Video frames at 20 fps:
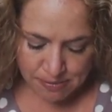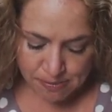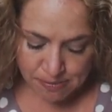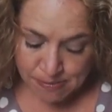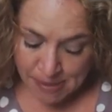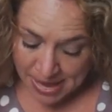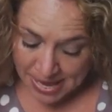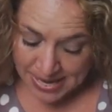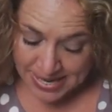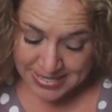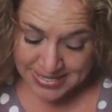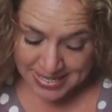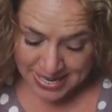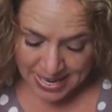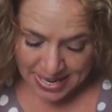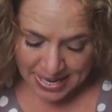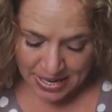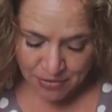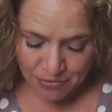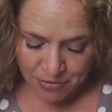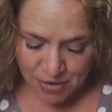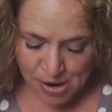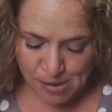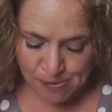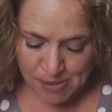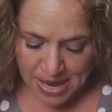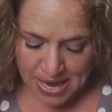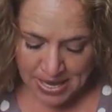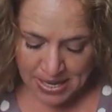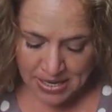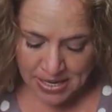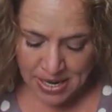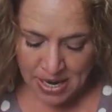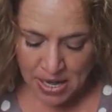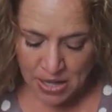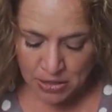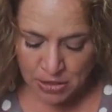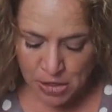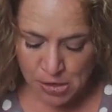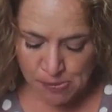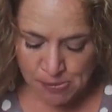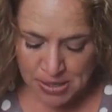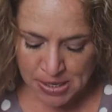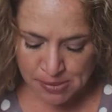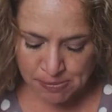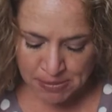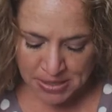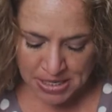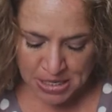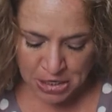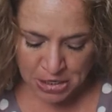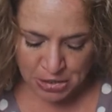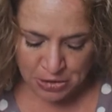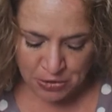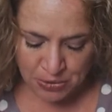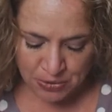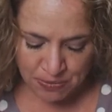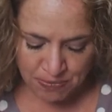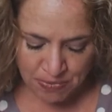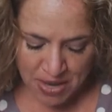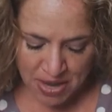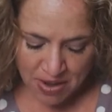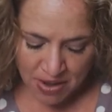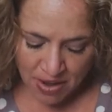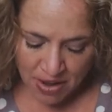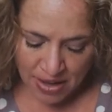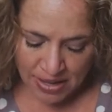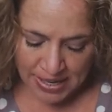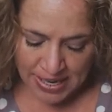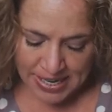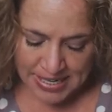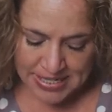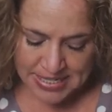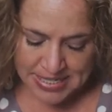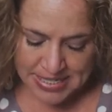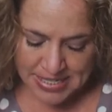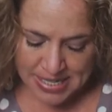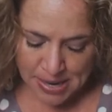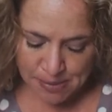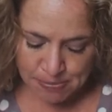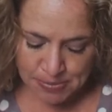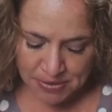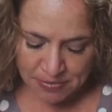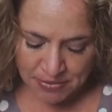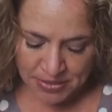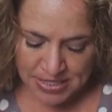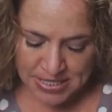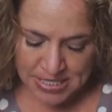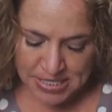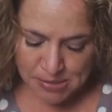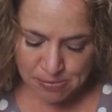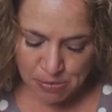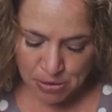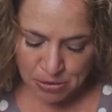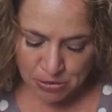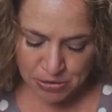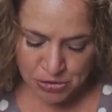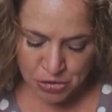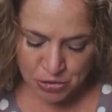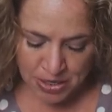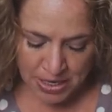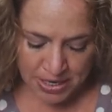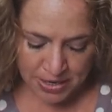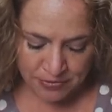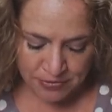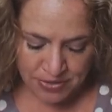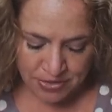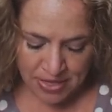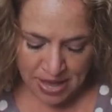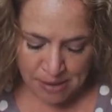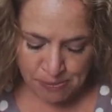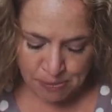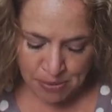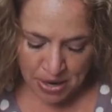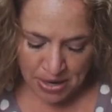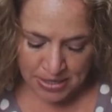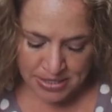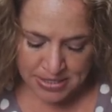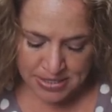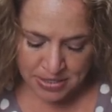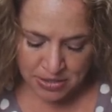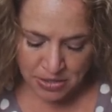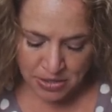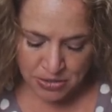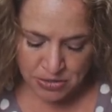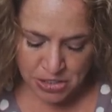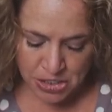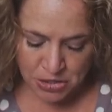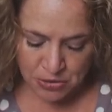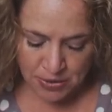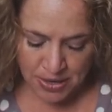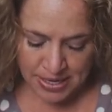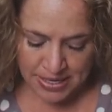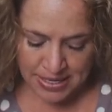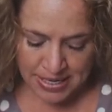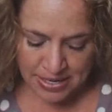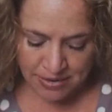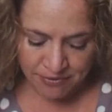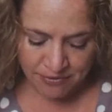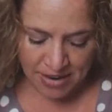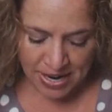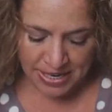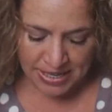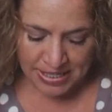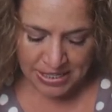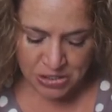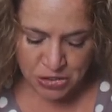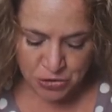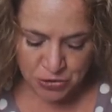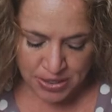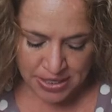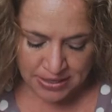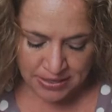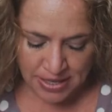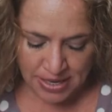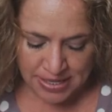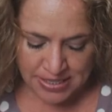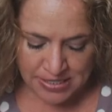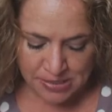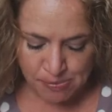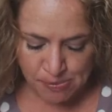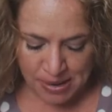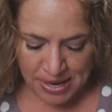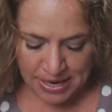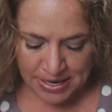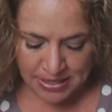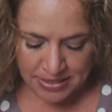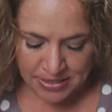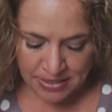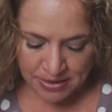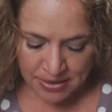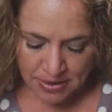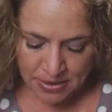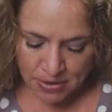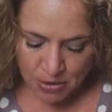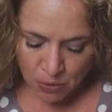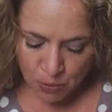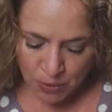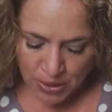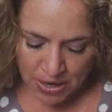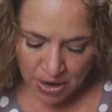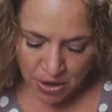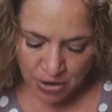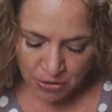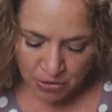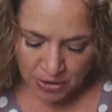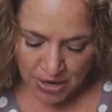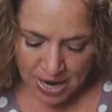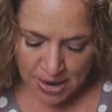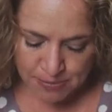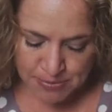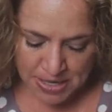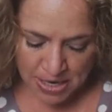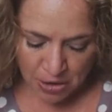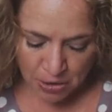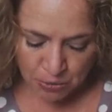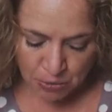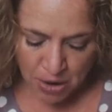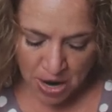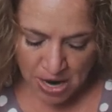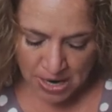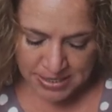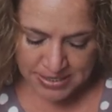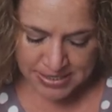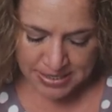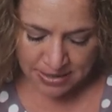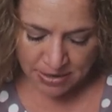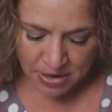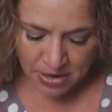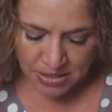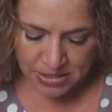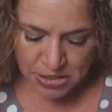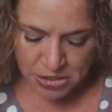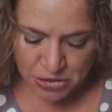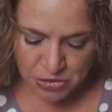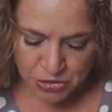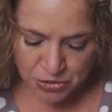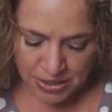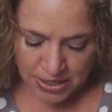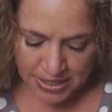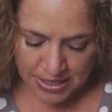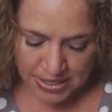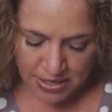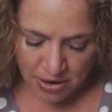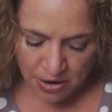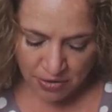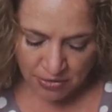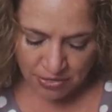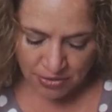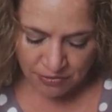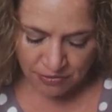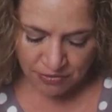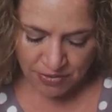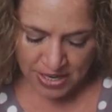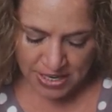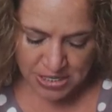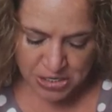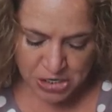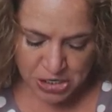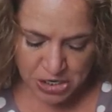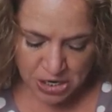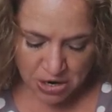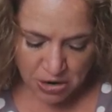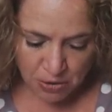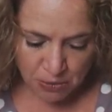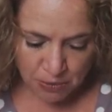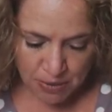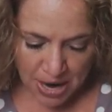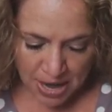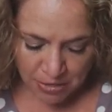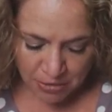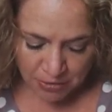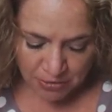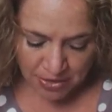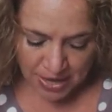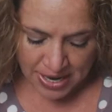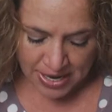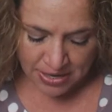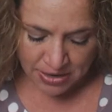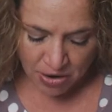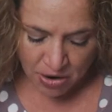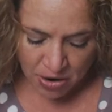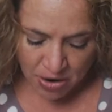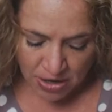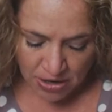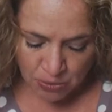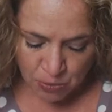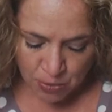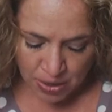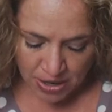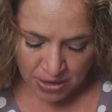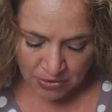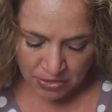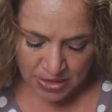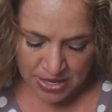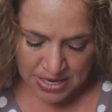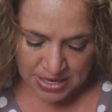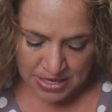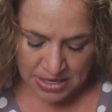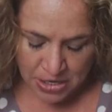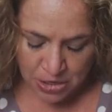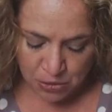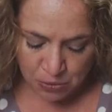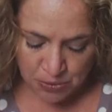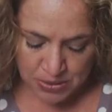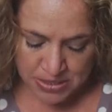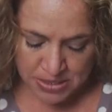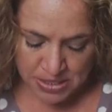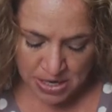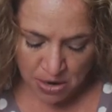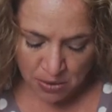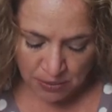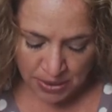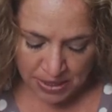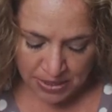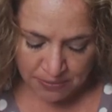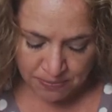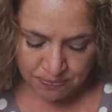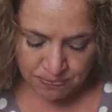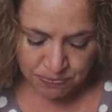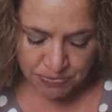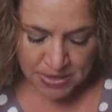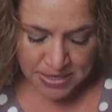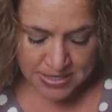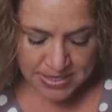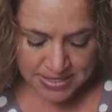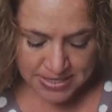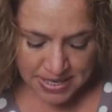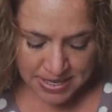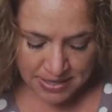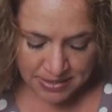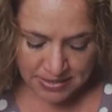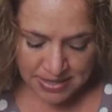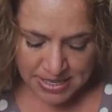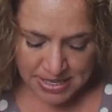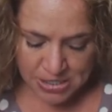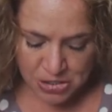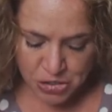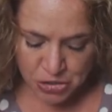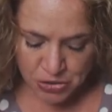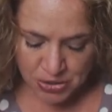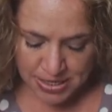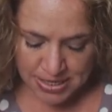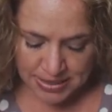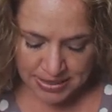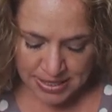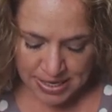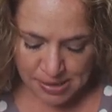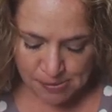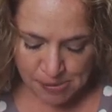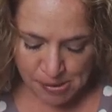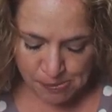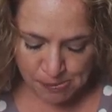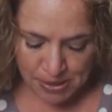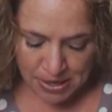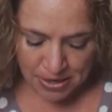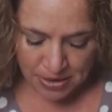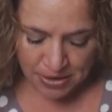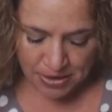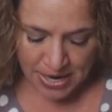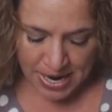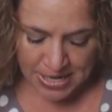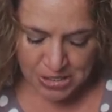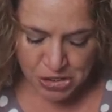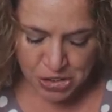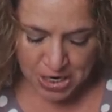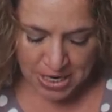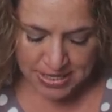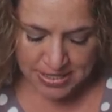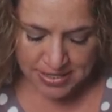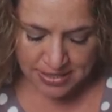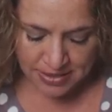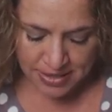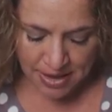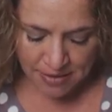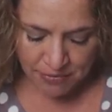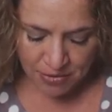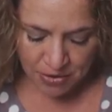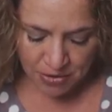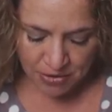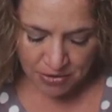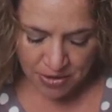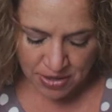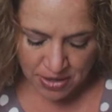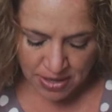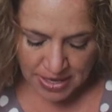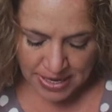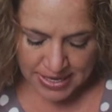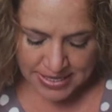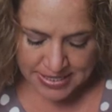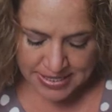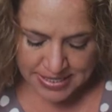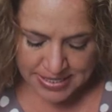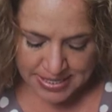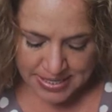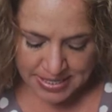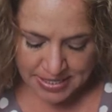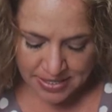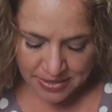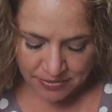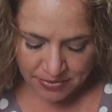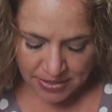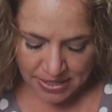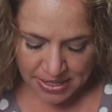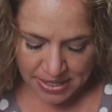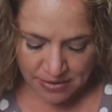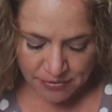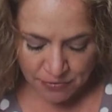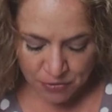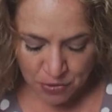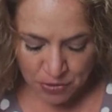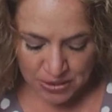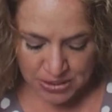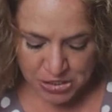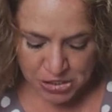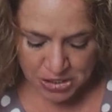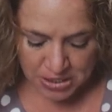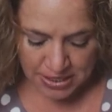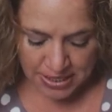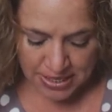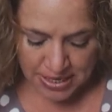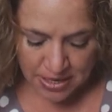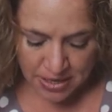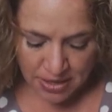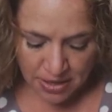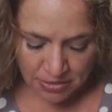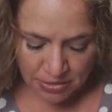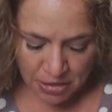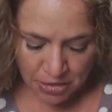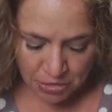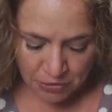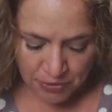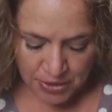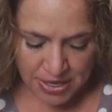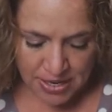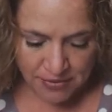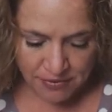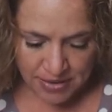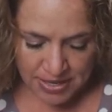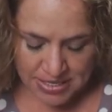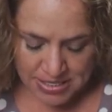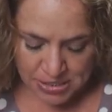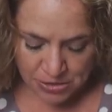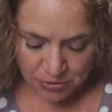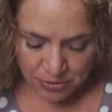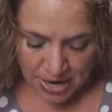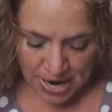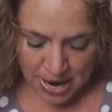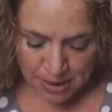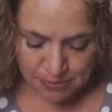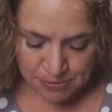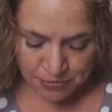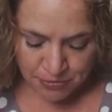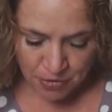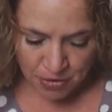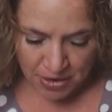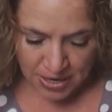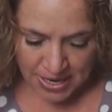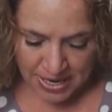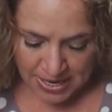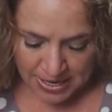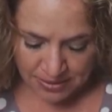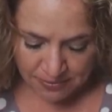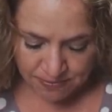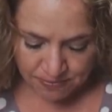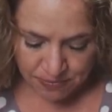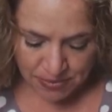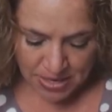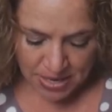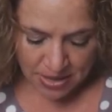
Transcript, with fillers: May day from an aluminum canoe on a deceptively smooth drift that brought us close to an inviting tree lined bank. We all grabbed our rods and concentrated on the fish rather than on where the canoe was going. Suddenly, a tree limb appeared at chest level. Instinctively, foolishly, the three of us grabbed for it.